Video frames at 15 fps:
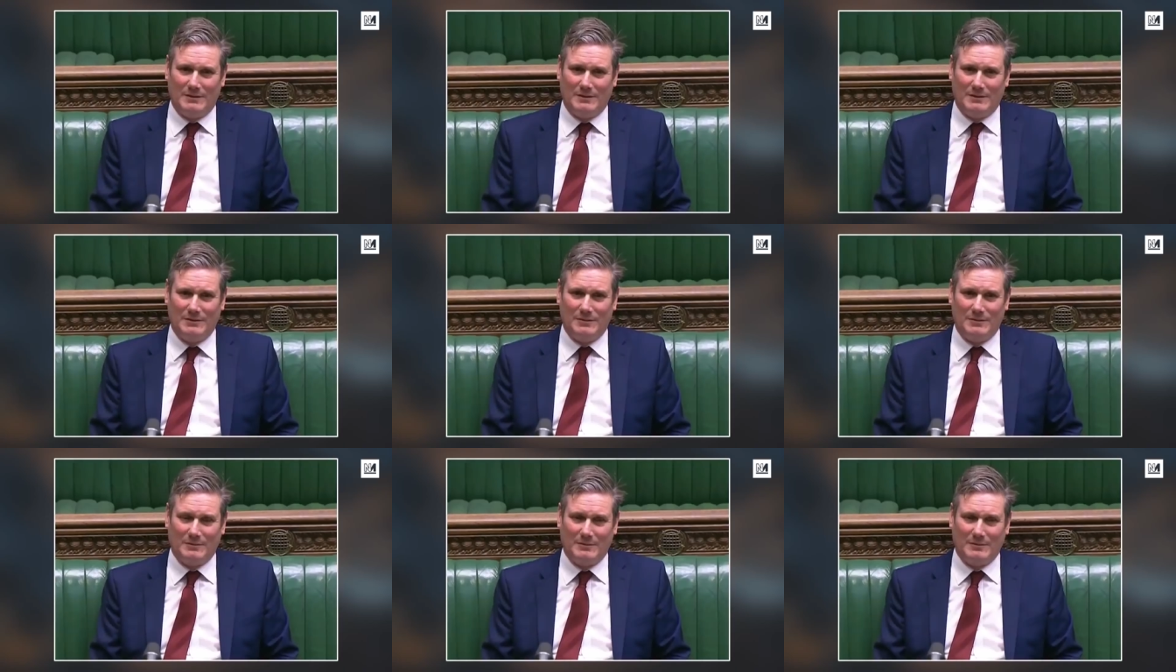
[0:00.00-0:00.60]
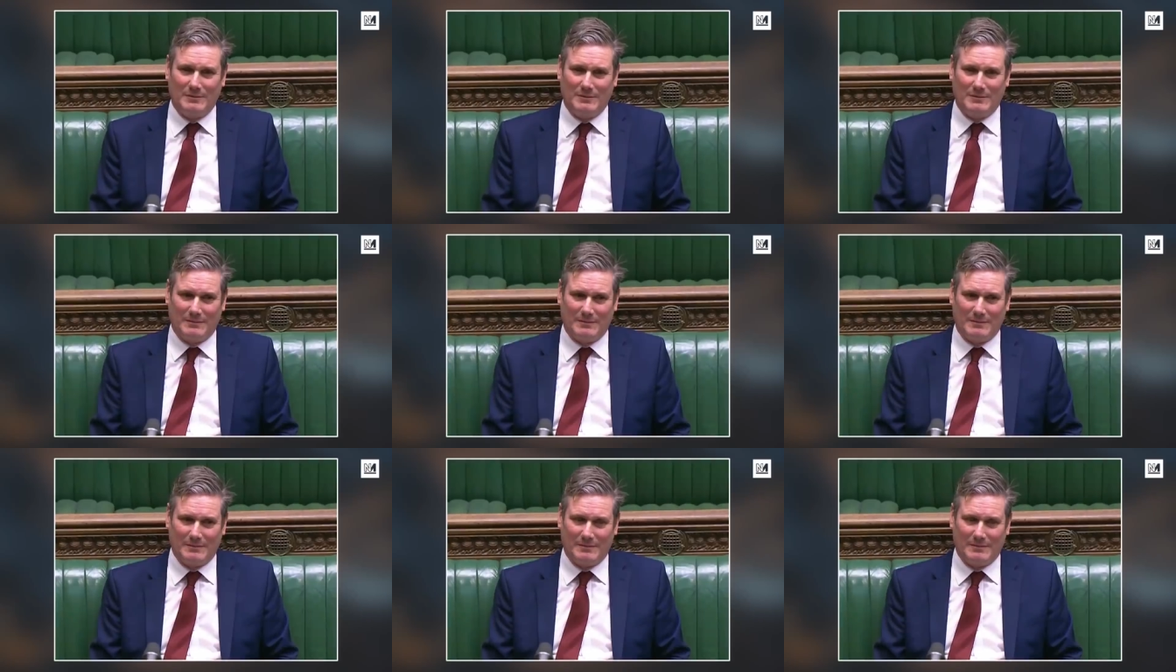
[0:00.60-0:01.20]
uh, Mr.
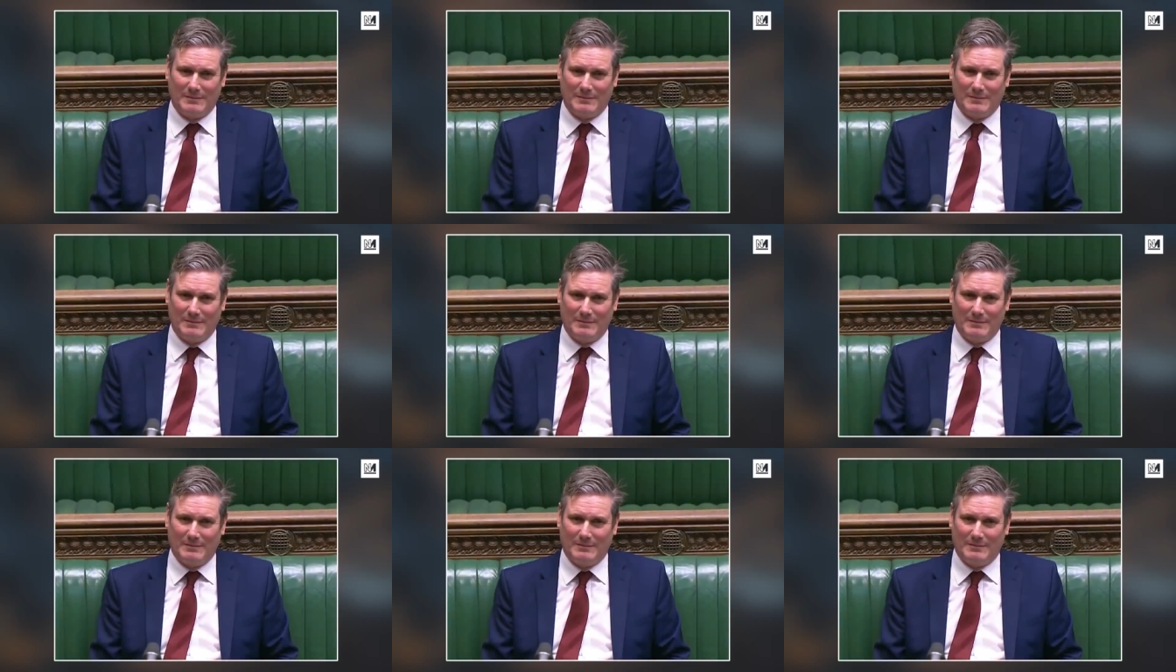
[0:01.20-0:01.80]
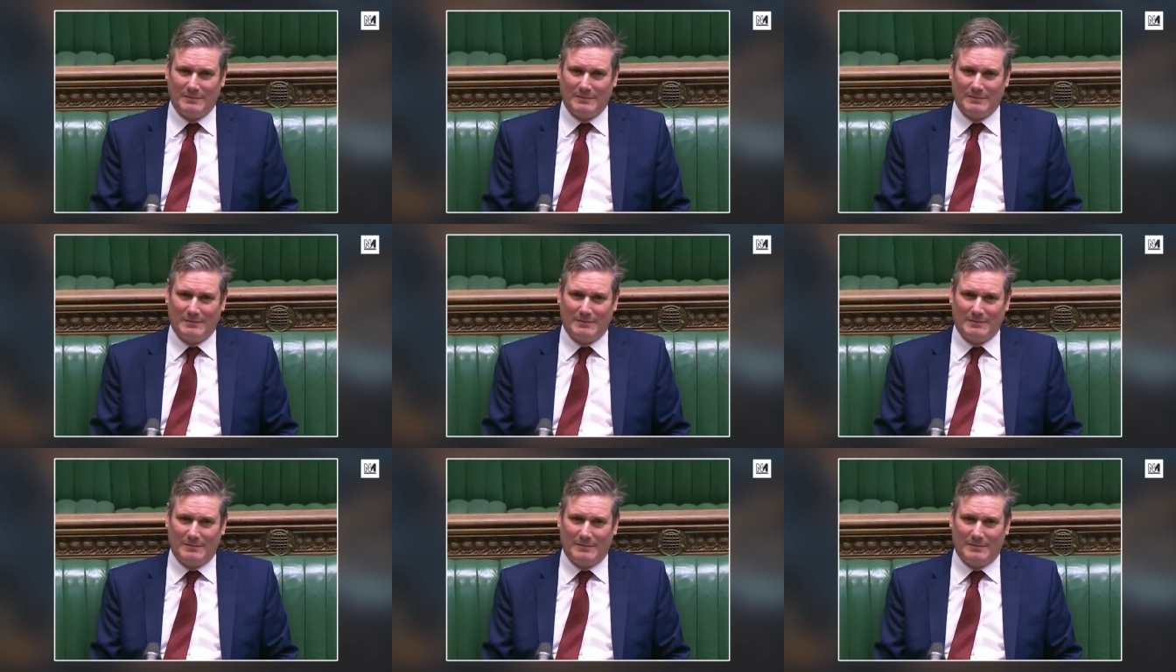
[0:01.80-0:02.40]
Speaker, uh, he
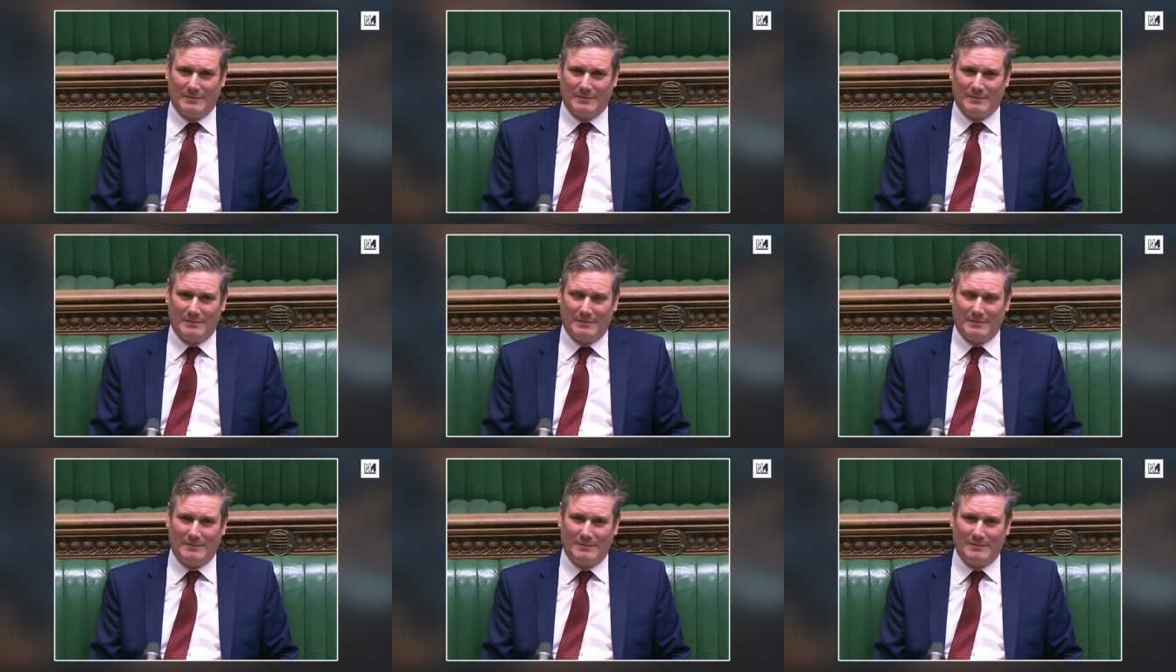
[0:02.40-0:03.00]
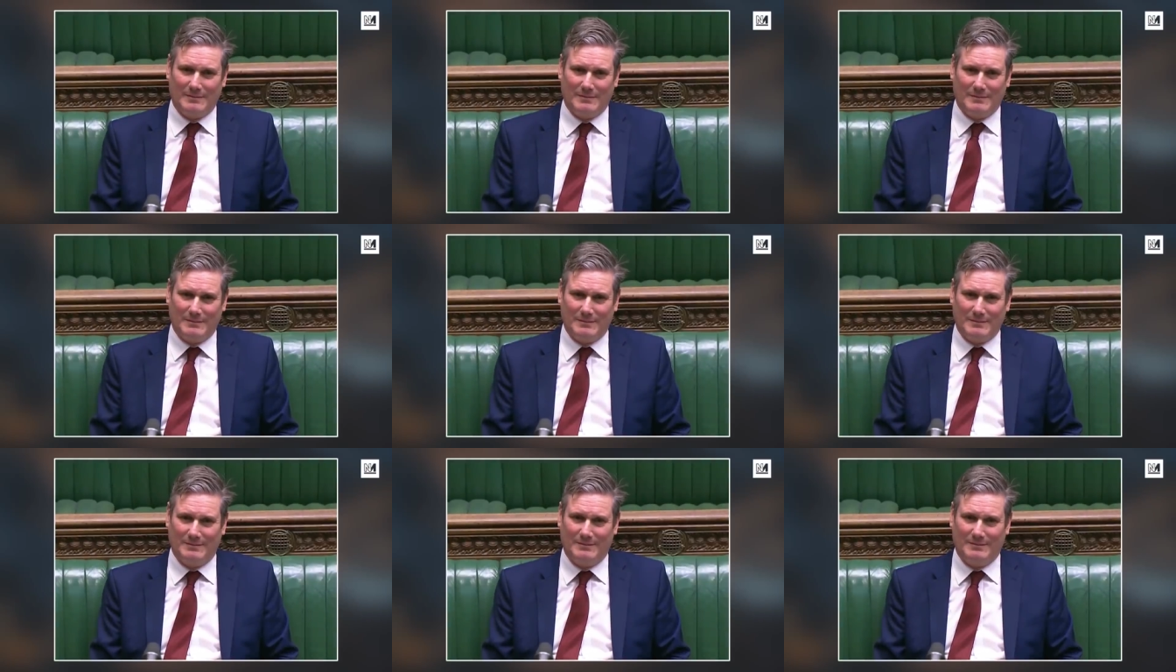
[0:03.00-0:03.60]
can't attack
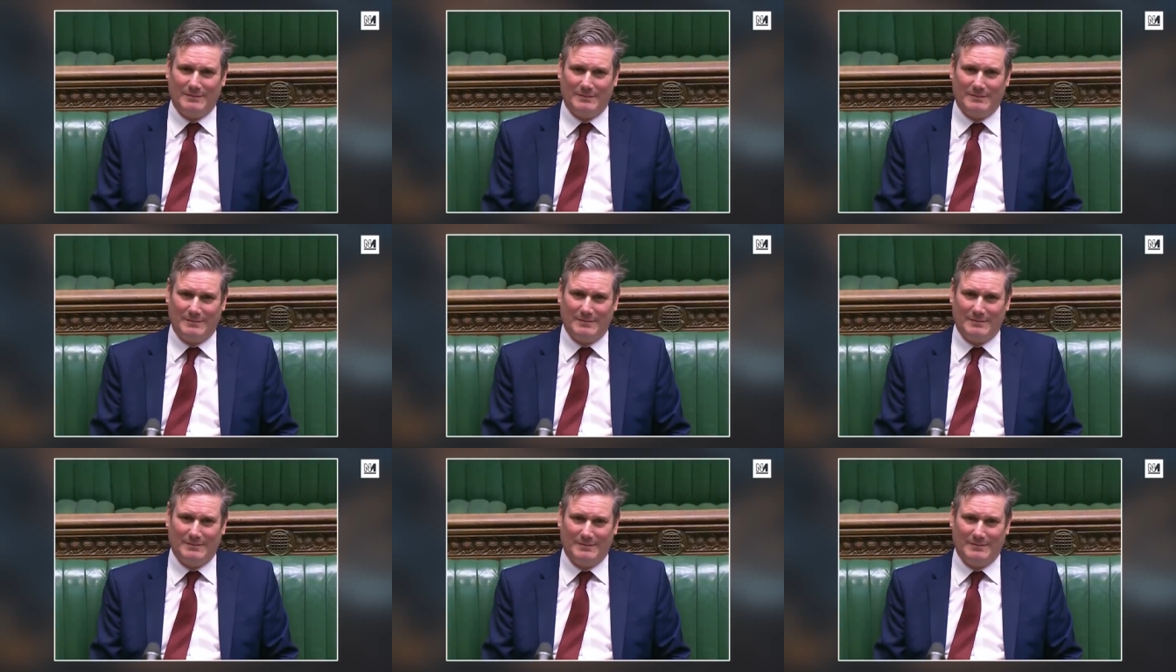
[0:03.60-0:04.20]
the government.